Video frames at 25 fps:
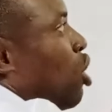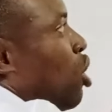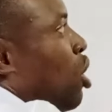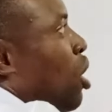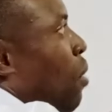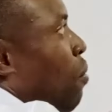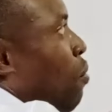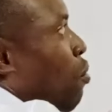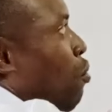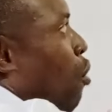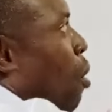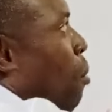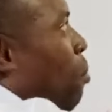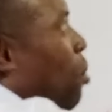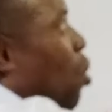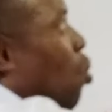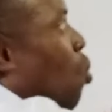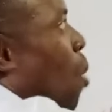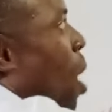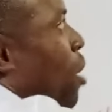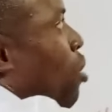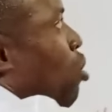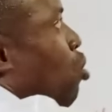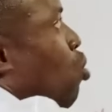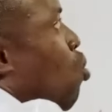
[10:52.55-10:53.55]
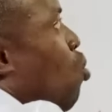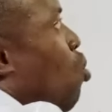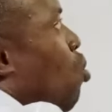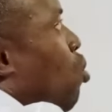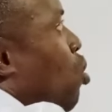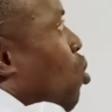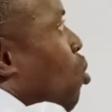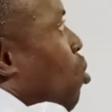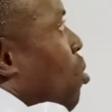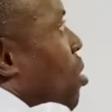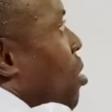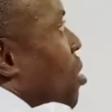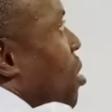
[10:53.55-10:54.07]
a shift from the 1,2.
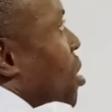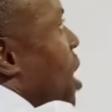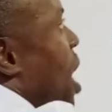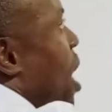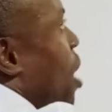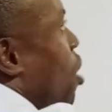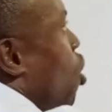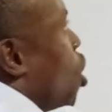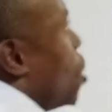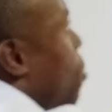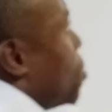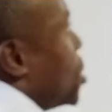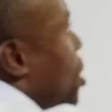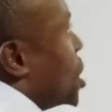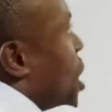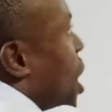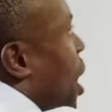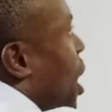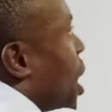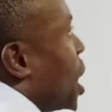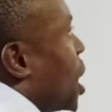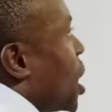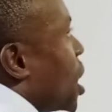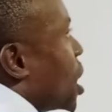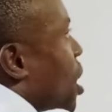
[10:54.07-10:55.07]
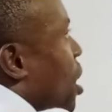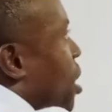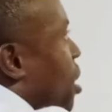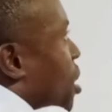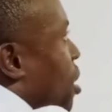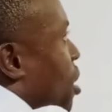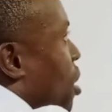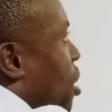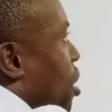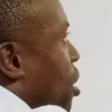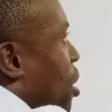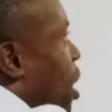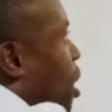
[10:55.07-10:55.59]
So here comes here
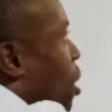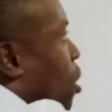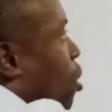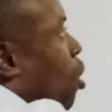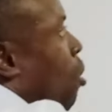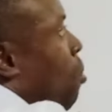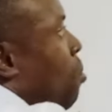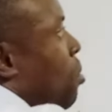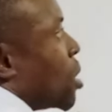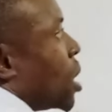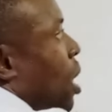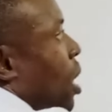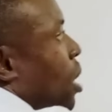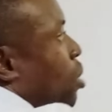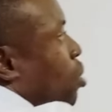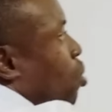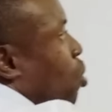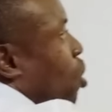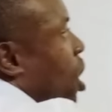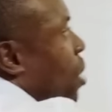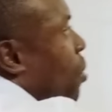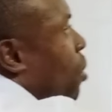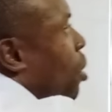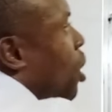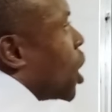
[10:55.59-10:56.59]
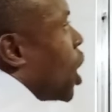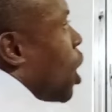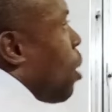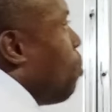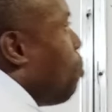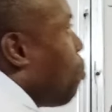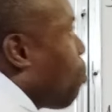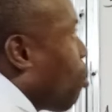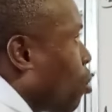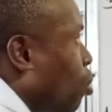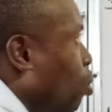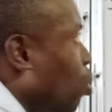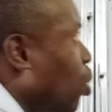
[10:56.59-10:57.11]
to give us a
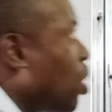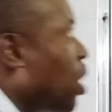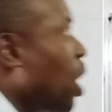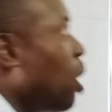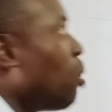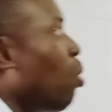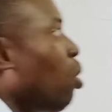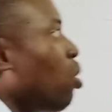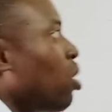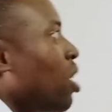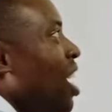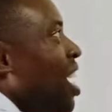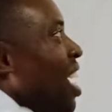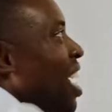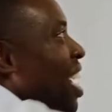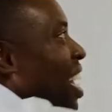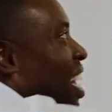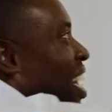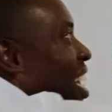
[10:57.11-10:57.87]
protonated